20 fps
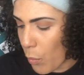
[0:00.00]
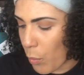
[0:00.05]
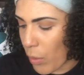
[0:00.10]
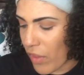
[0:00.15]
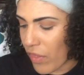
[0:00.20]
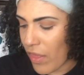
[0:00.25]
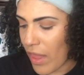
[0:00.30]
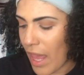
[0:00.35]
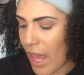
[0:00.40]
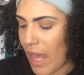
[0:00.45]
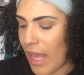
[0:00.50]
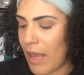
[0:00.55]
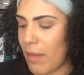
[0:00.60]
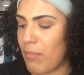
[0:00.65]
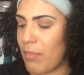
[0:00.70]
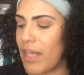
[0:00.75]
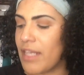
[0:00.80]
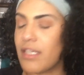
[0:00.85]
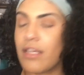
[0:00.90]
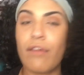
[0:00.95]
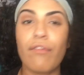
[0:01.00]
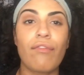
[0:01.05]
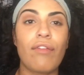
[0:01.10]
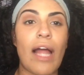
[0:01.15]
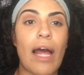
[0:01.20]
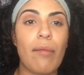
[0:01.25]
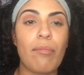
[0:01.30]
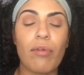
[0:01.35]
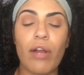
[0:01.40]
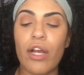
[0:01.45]
With a basic
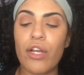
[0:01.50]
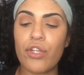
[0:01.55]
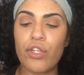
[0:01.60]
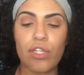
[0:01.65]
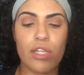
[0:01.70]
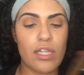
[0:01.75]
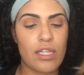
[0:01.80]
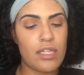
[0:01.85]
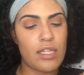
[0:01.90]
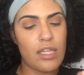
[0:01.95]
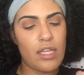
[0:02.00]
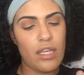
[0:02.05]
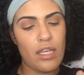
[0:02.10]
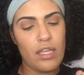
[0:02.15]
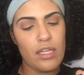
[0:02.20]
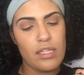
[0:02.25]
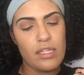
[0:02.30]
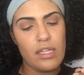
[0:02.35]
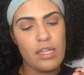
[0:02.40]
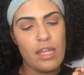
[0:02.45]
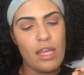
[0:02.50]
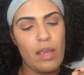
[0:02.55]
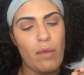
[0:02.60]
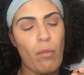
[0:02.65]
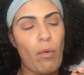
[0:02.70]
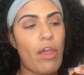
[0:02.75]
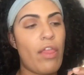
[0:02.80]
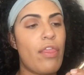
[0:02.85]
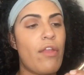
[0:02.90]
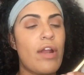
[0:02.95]
flat brush. This is the
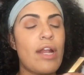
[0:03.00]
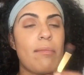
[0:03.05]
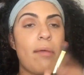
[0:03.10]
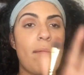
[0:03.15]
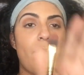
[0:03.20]
130